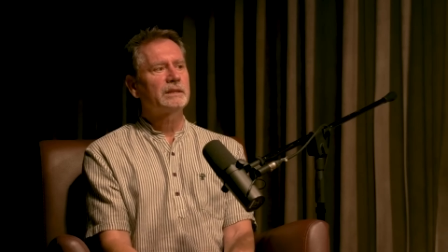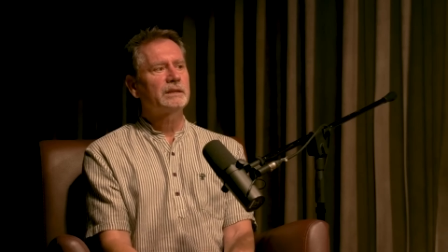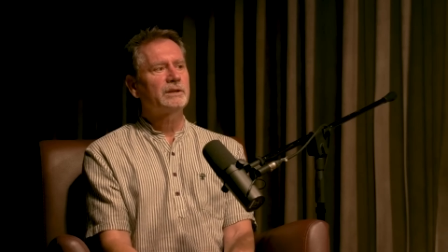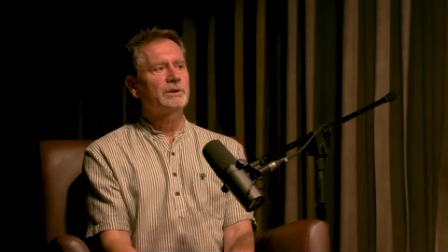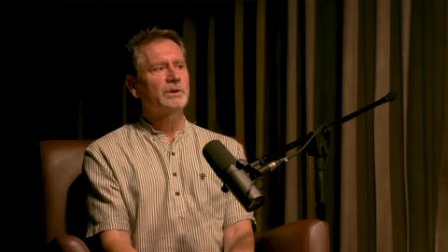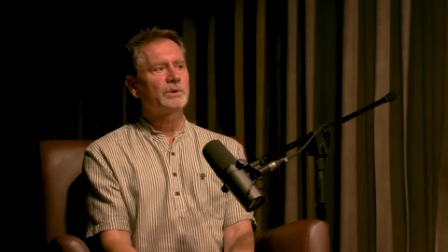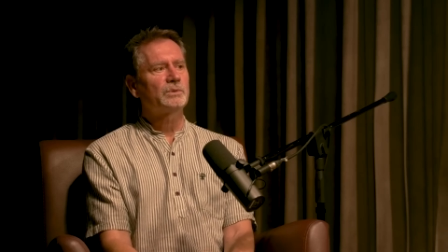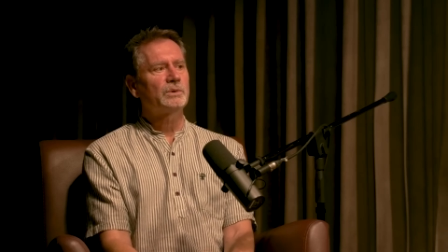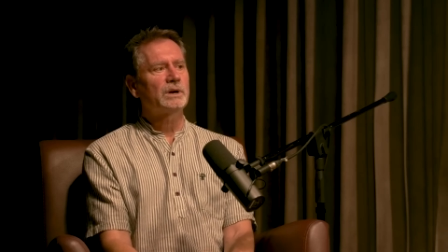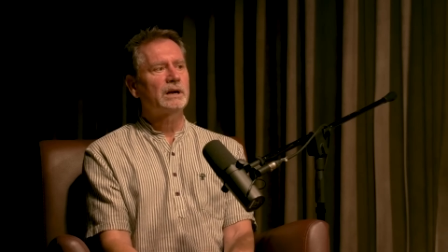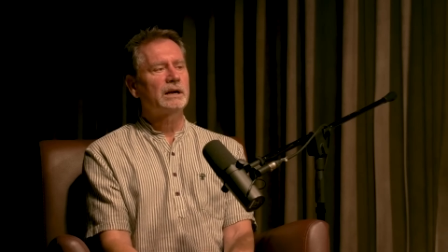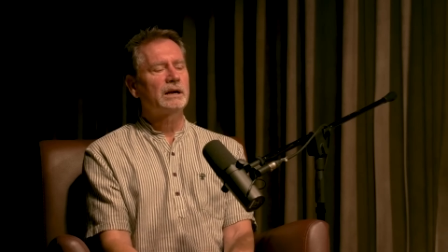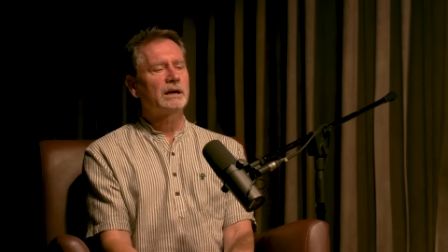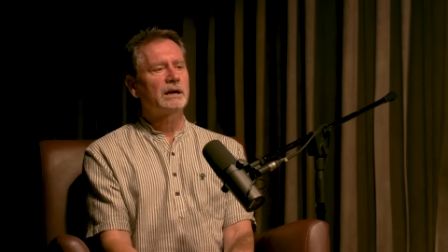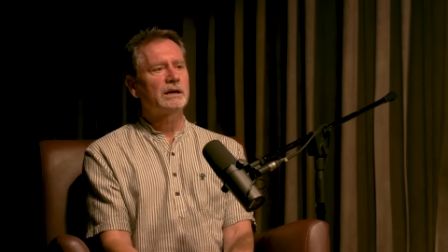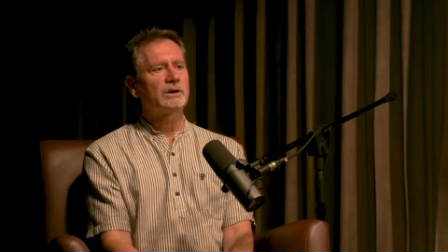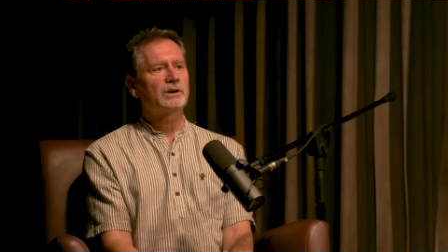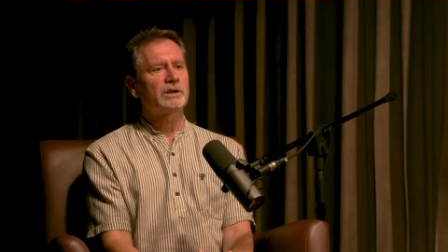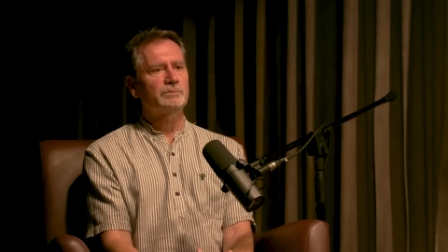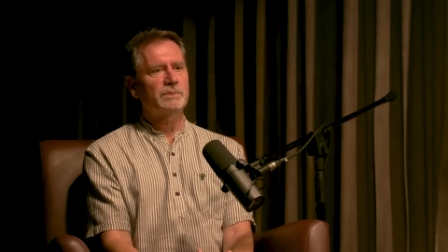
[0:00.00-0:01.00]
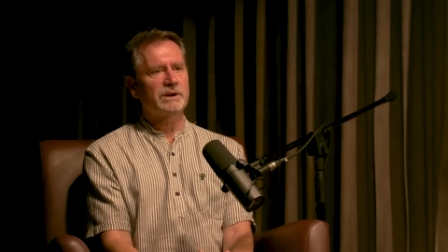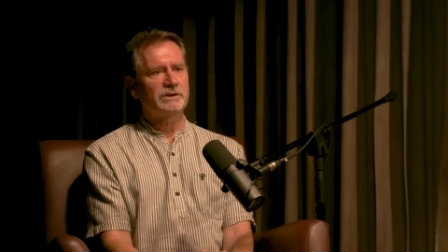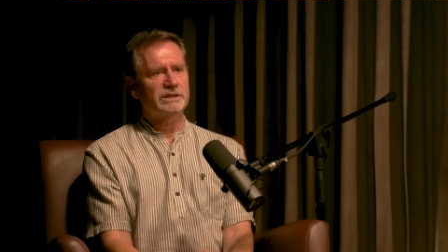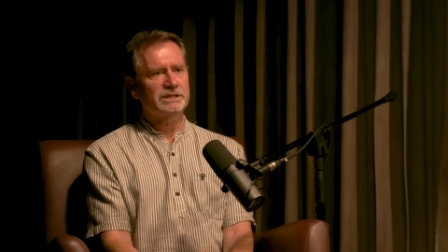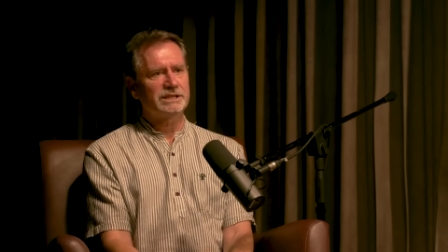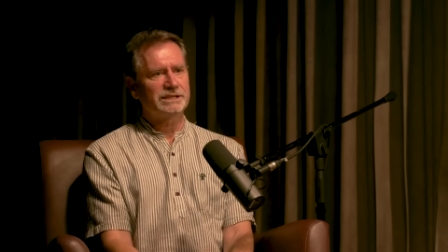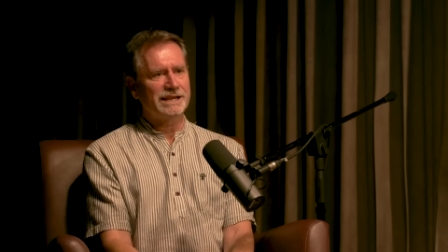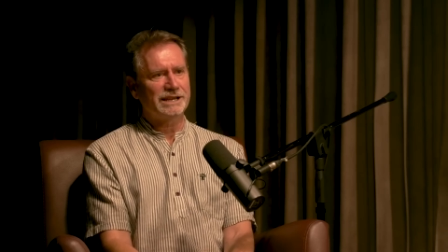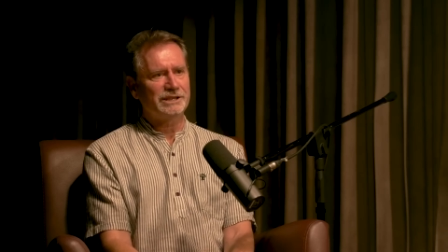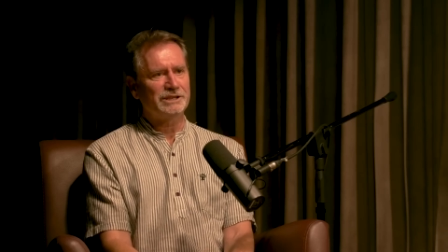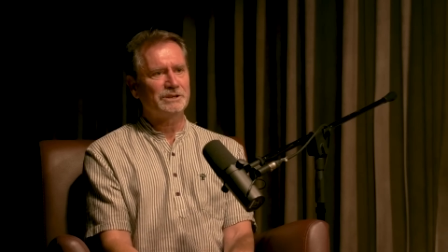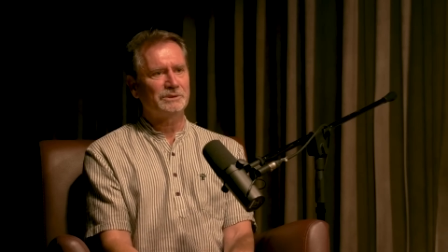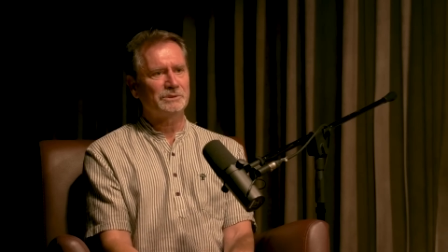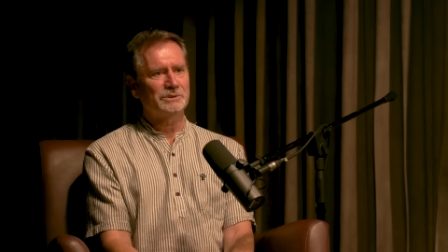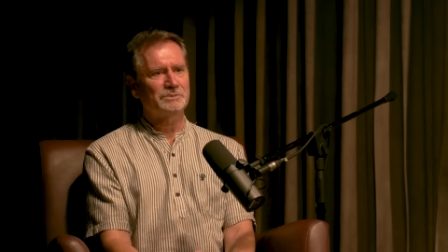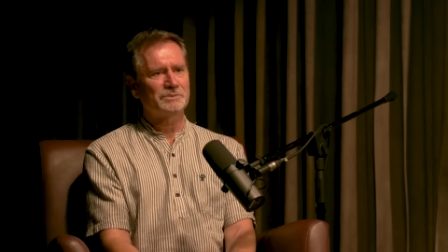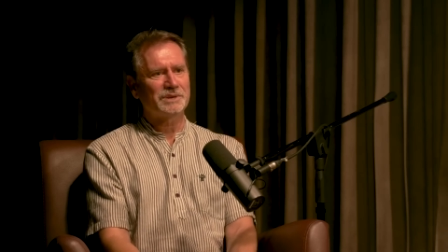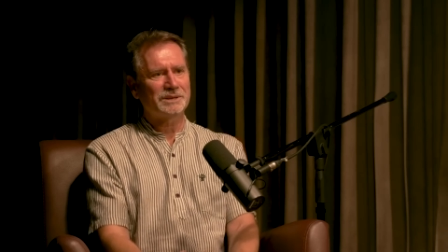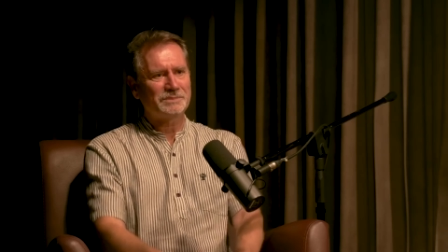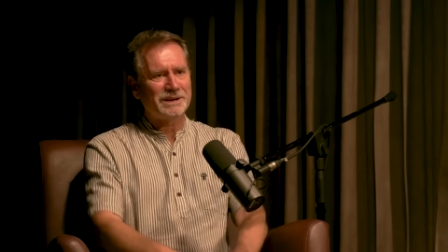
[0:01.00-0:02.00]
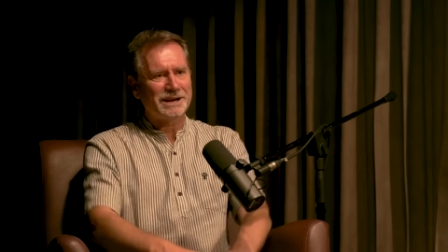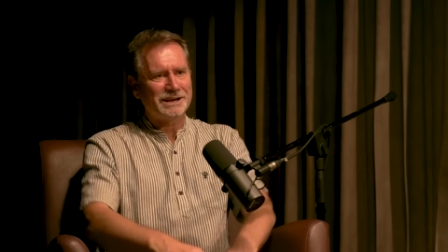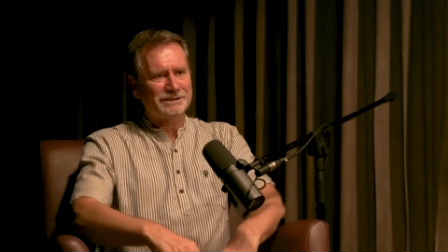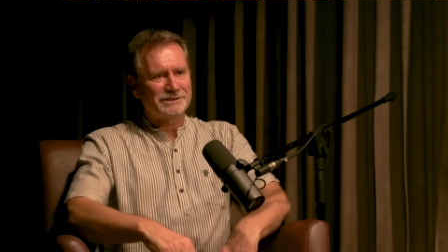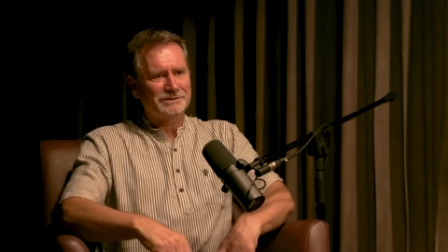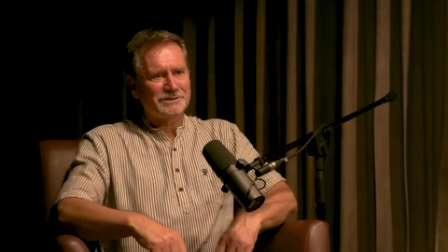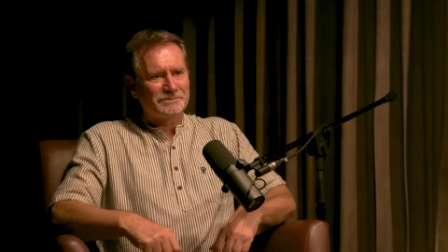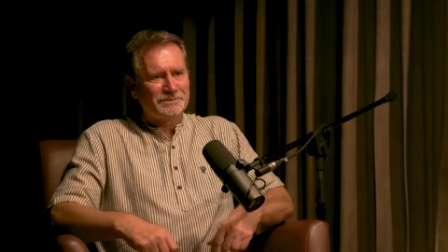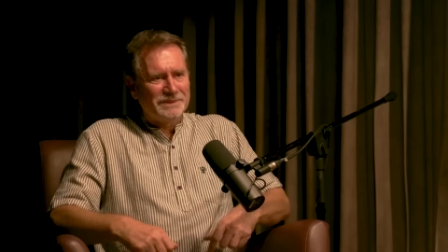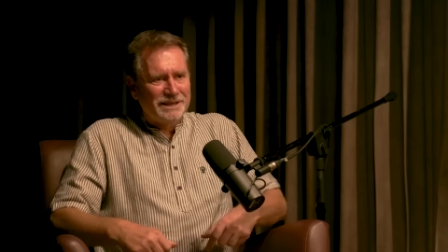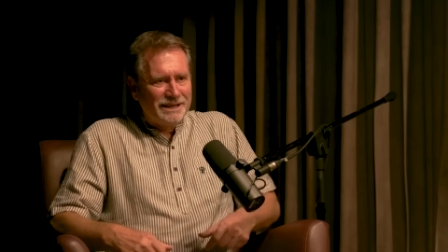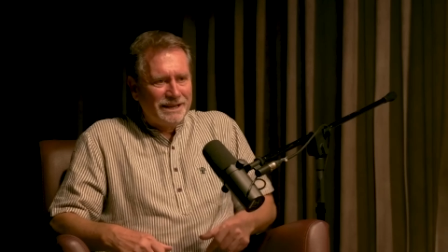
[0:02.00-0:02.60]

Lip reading: you know, I got married to Danielle, who's my partner.